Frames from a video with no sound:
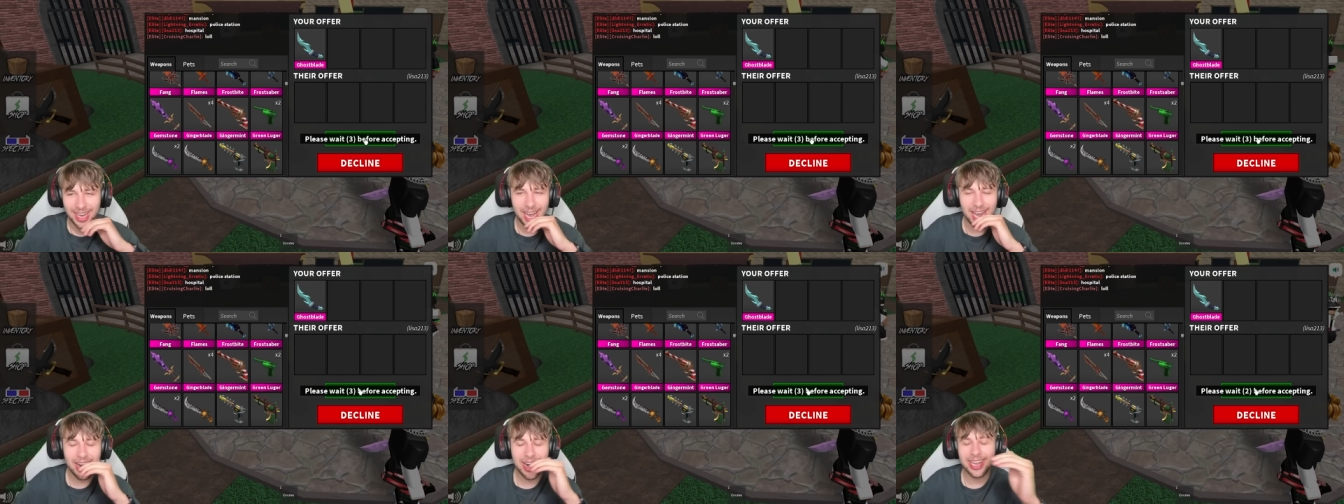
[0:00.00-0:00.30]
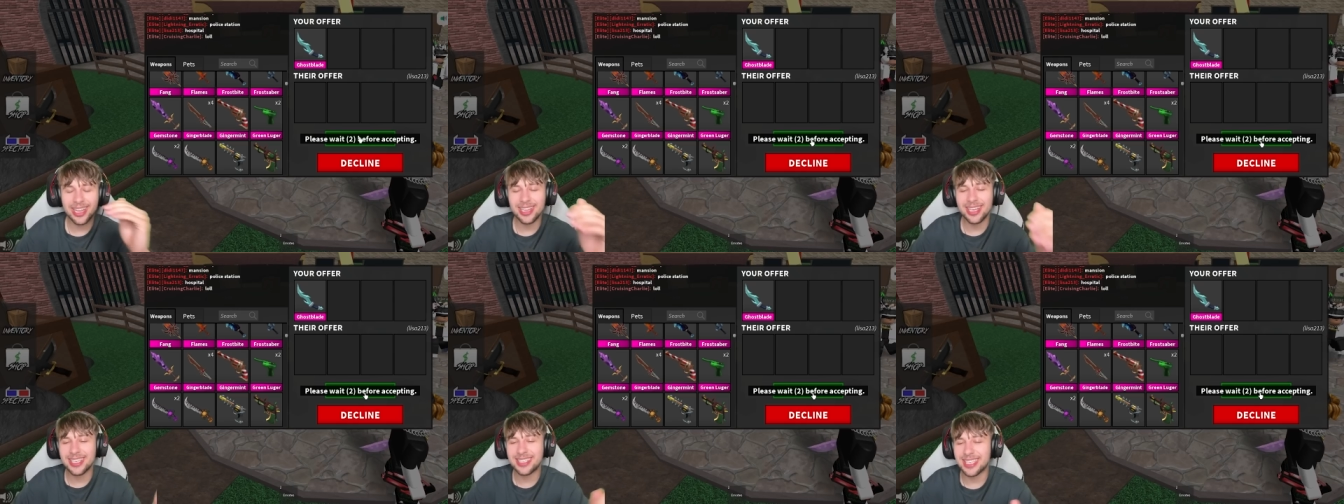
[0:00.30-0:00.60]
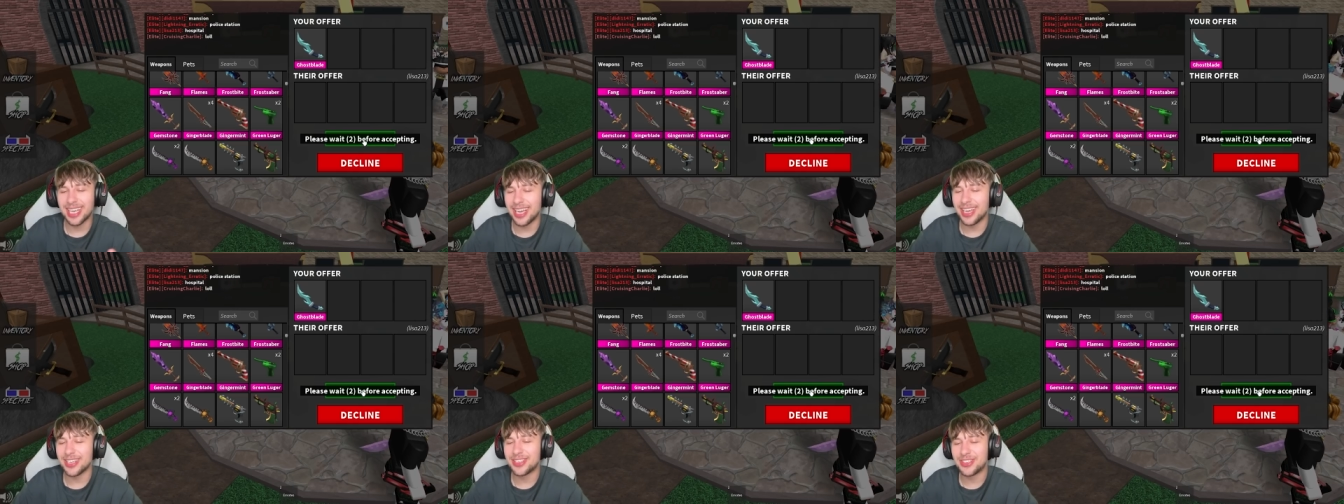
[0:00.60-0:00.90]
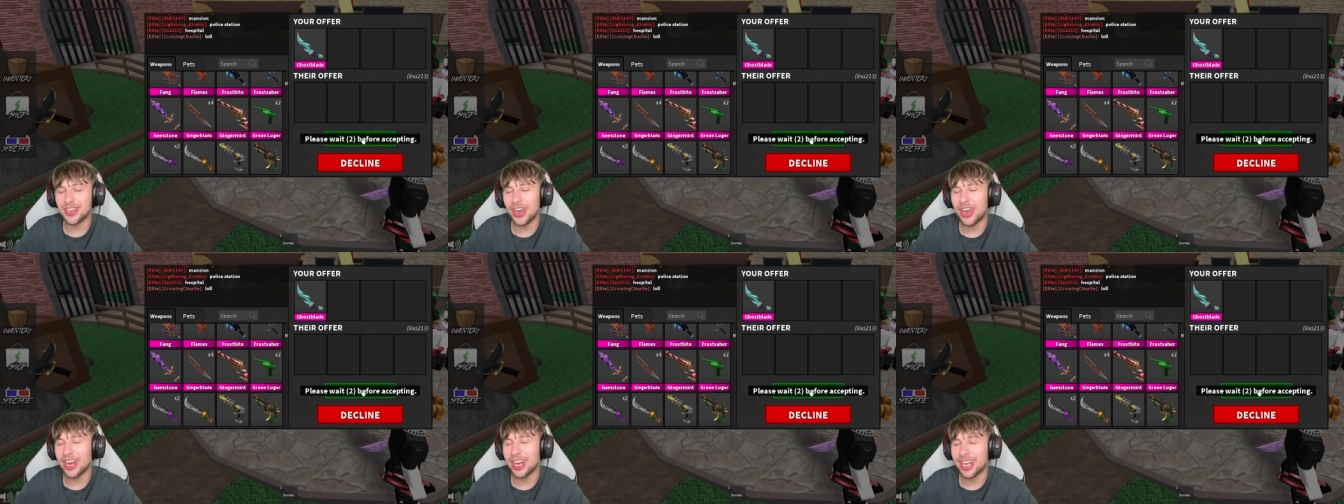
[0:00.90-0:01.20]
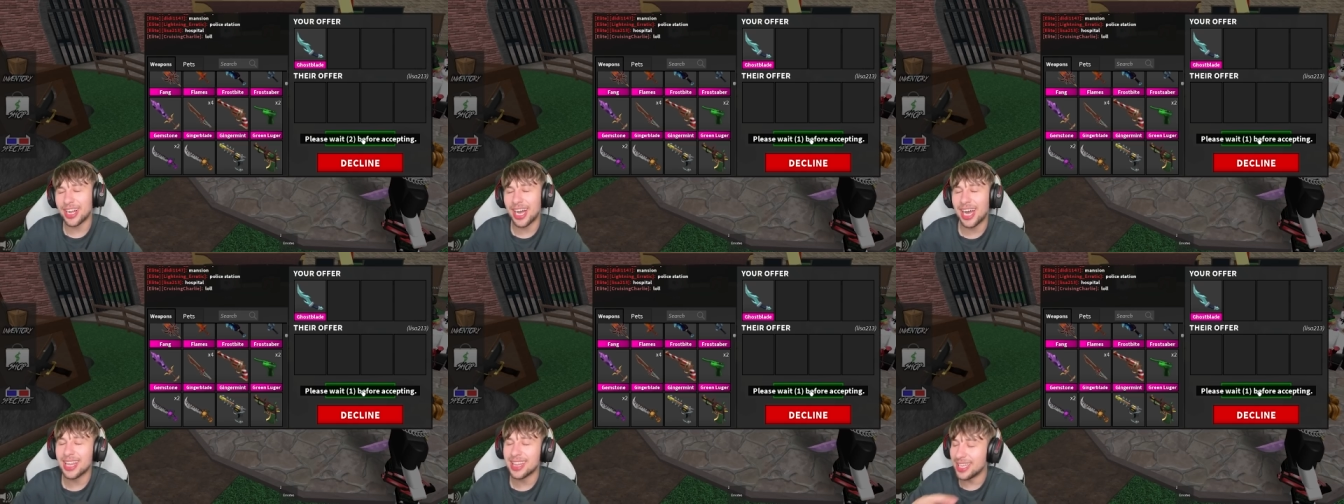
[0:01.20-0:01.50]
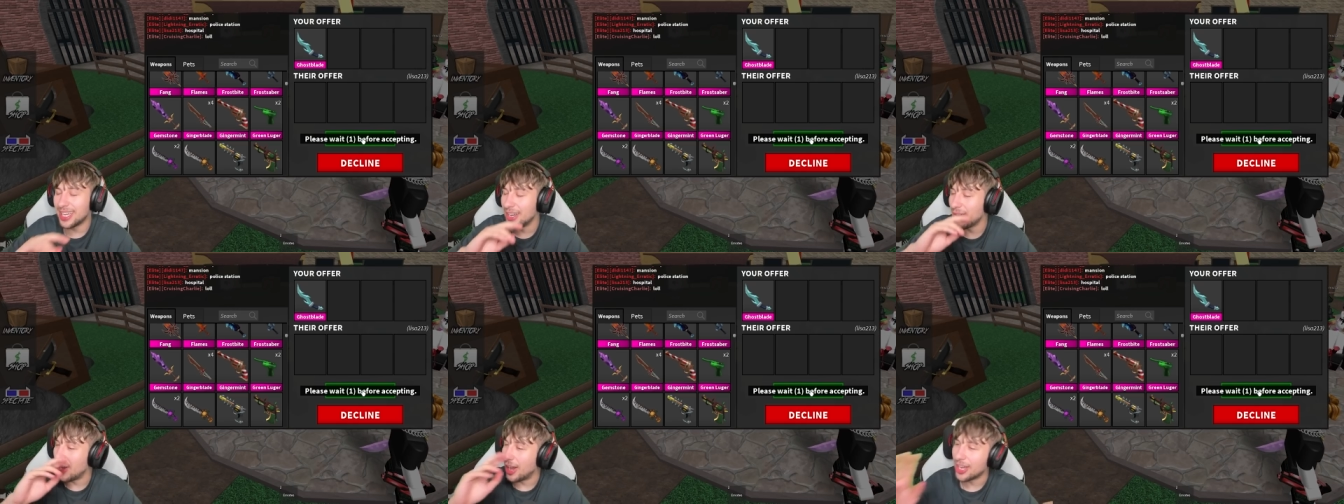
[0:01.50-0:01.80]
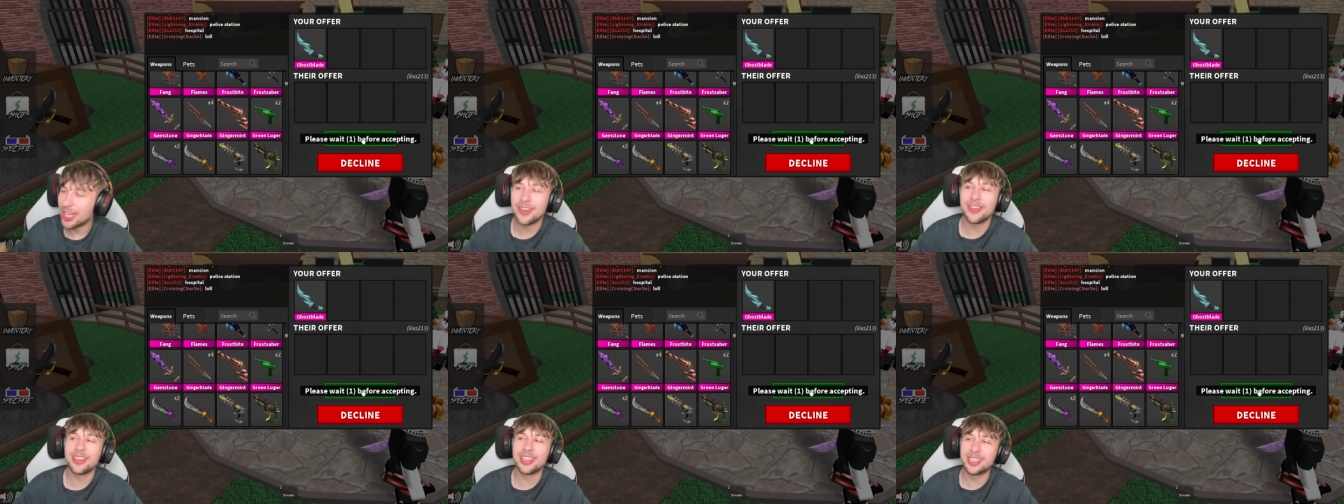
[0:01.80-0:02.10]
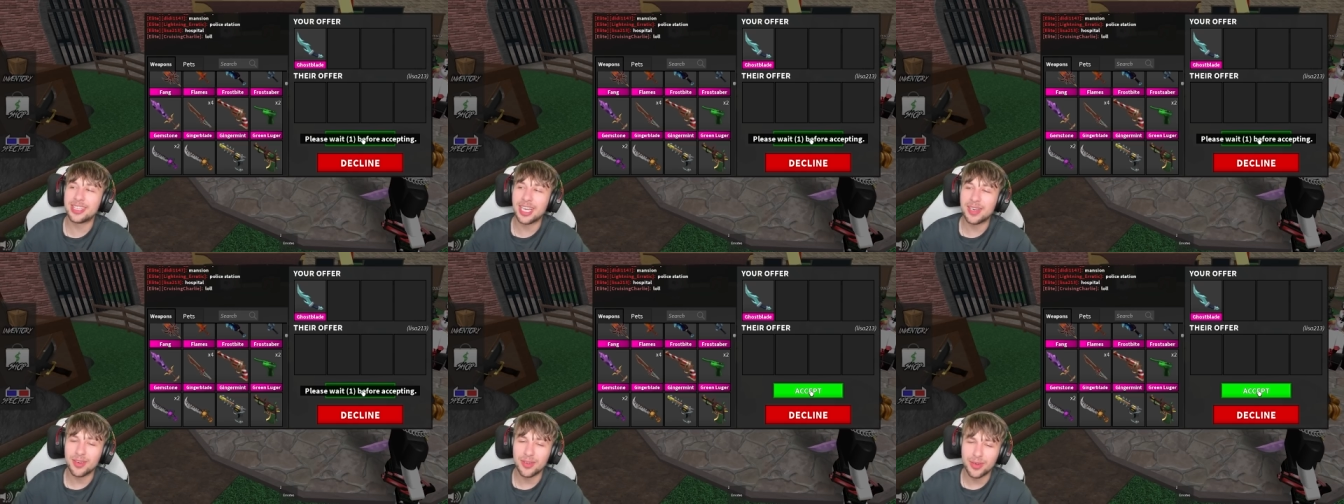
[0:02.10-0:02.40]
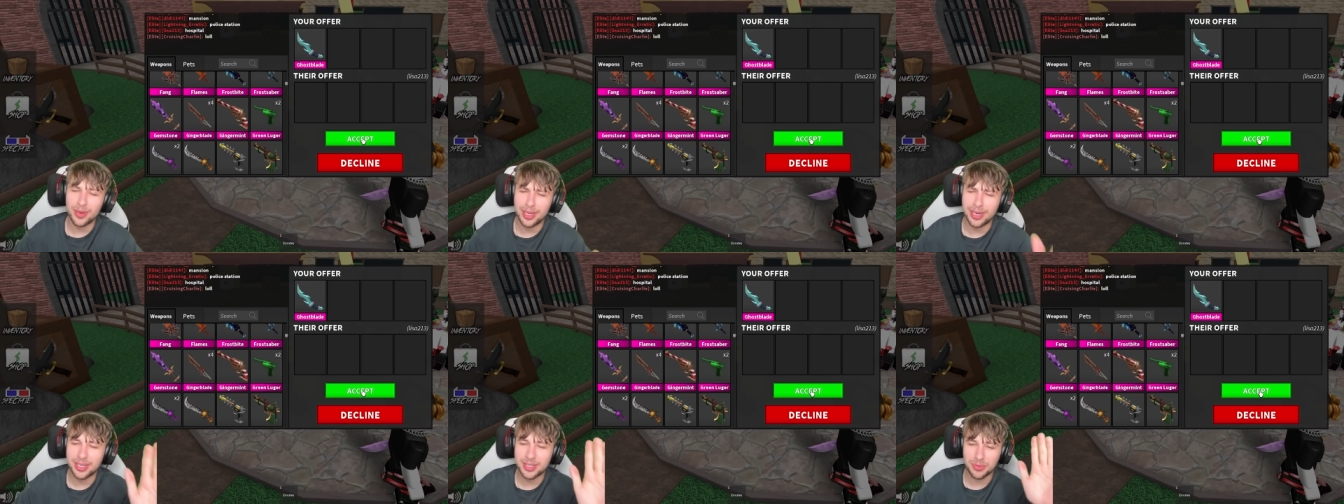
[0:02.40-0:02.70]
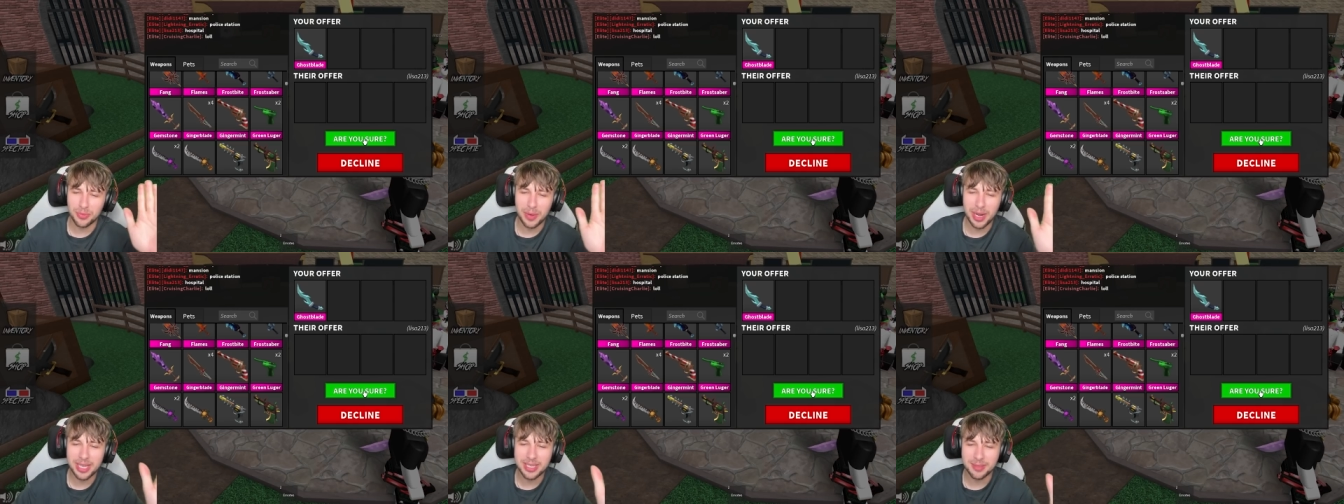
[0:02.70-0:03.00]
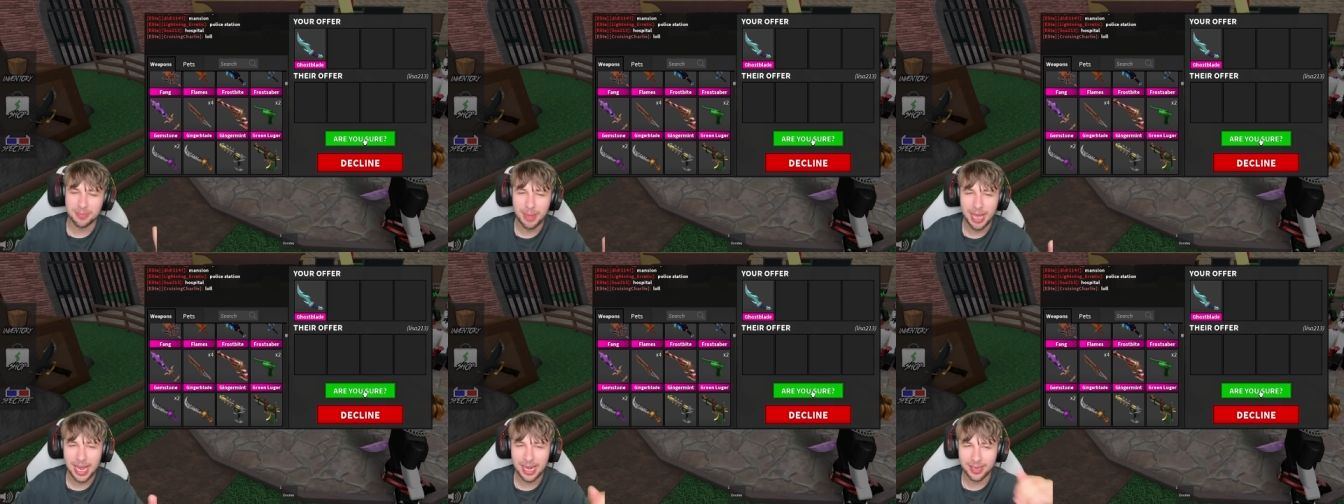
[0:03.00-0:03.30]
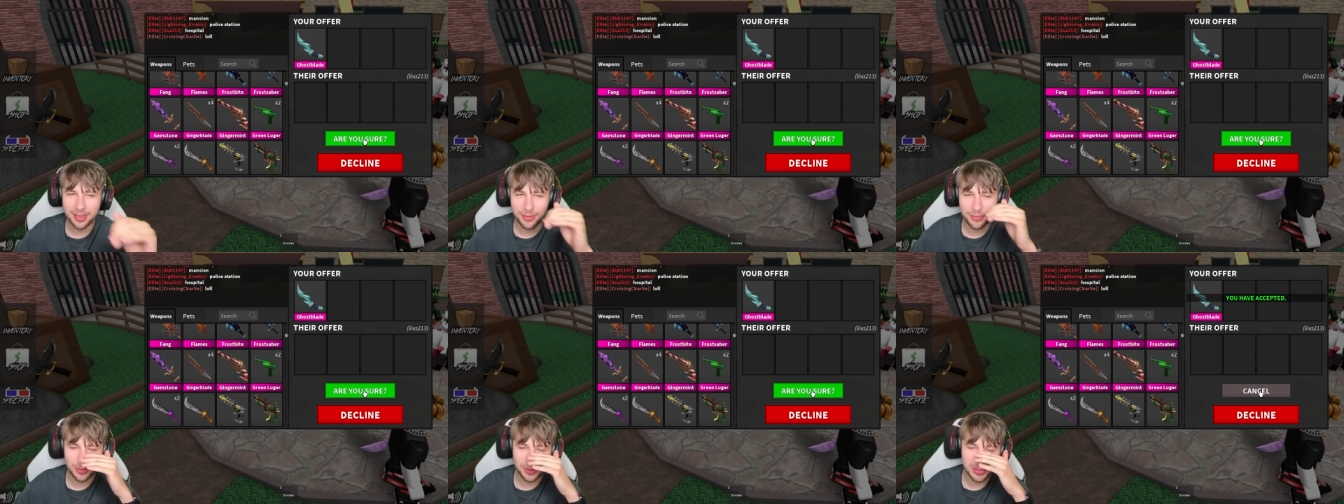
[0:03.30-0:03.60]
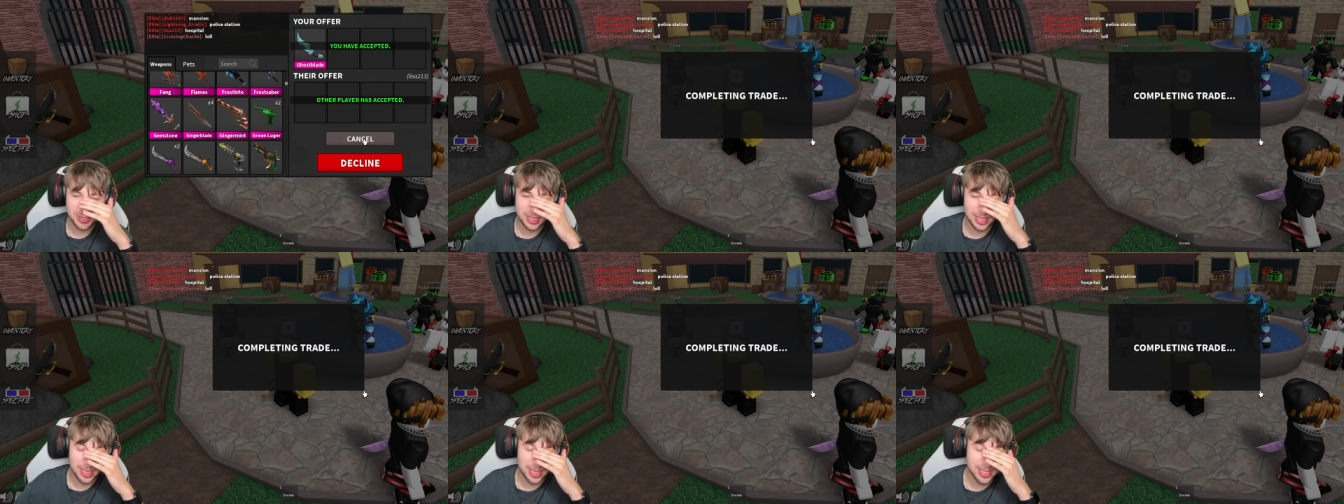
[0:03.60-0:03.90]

Alright, Lisa, enjoy your godly. I'll give you the double winners. Reg's mad confusing.